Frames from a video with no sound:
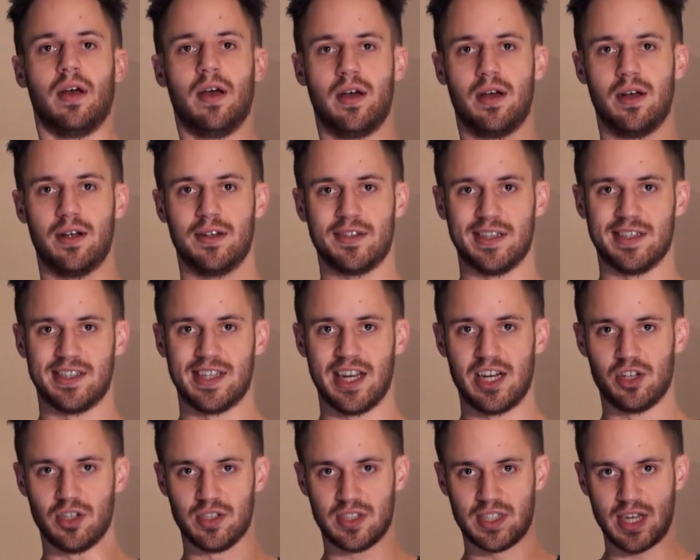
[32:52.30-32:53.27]

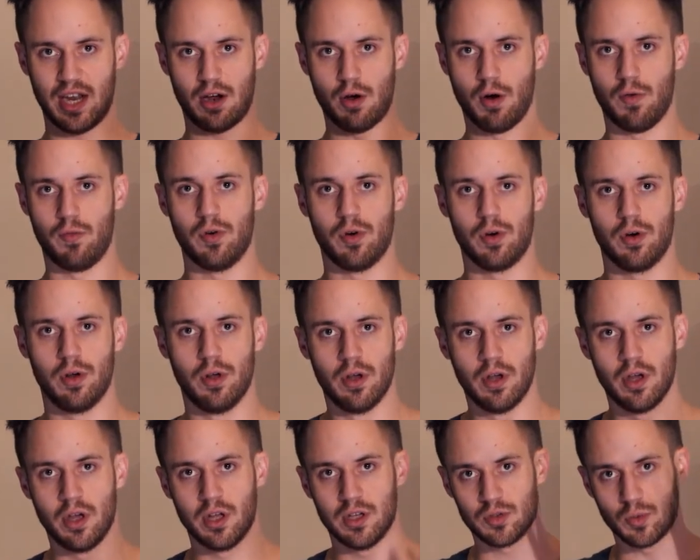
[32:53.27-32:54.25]
sensations take over.
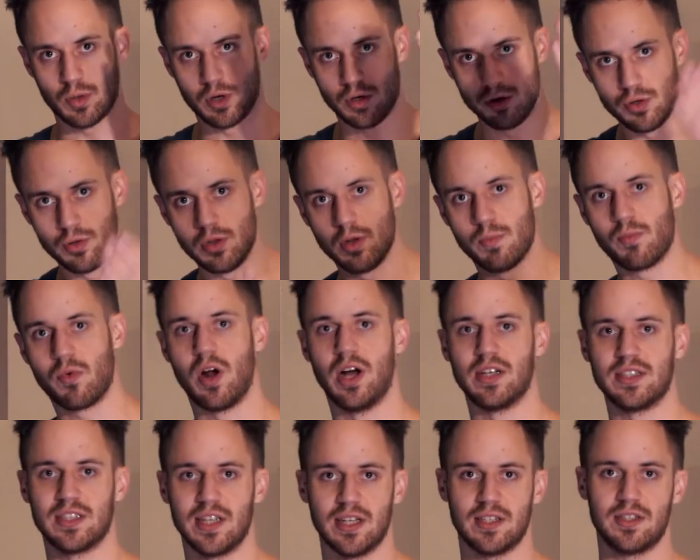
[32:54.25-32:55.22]
It's when you do the
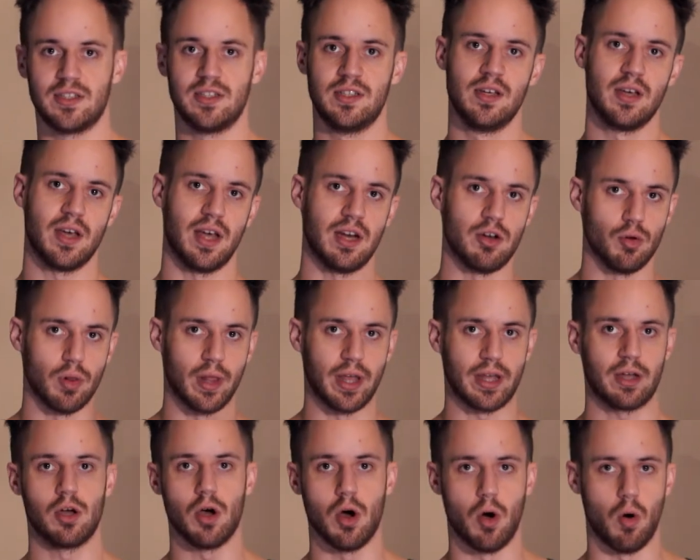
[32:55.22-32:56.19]
process and you let
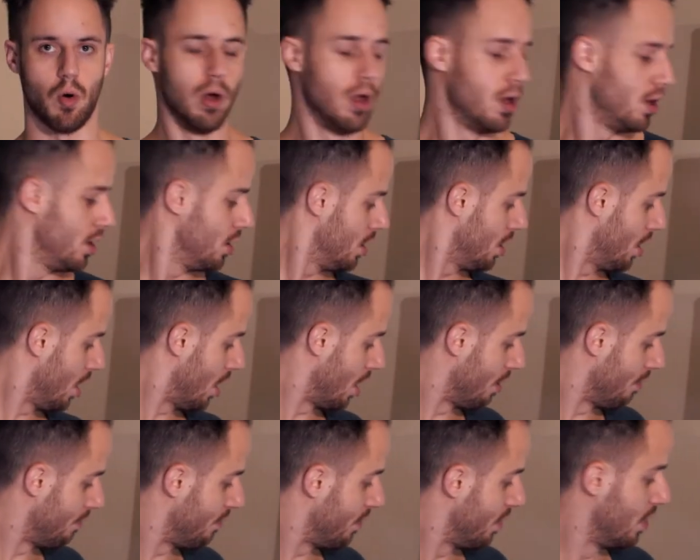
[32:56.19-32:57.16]
go
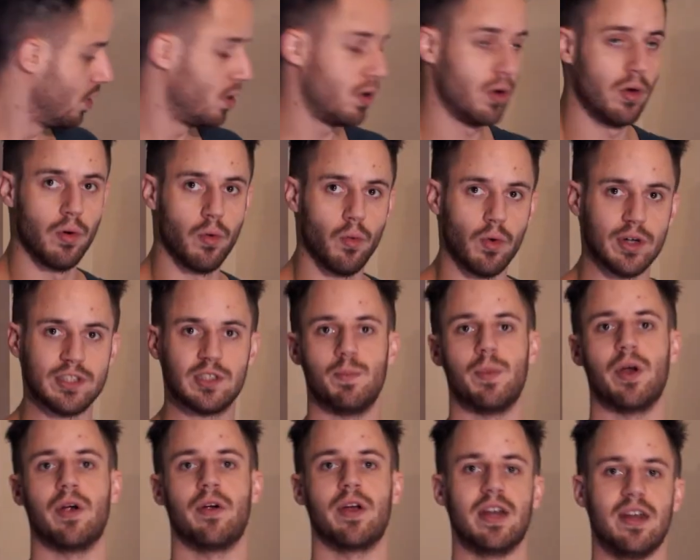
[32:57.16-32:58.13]
of what's
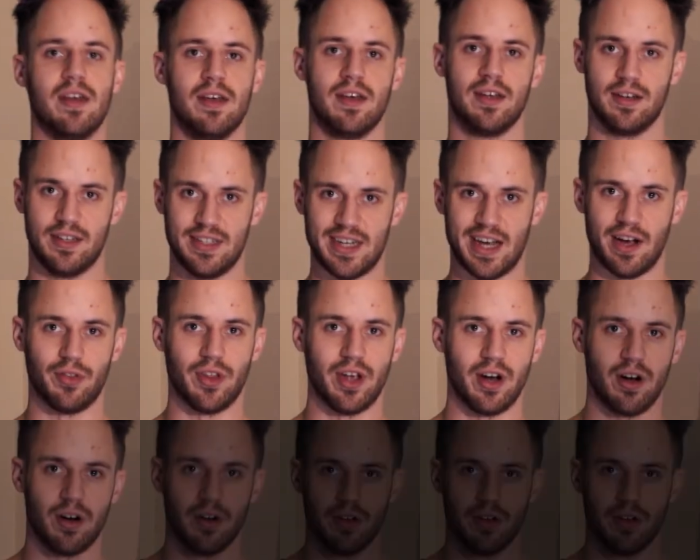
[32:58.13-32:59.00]
buried down there.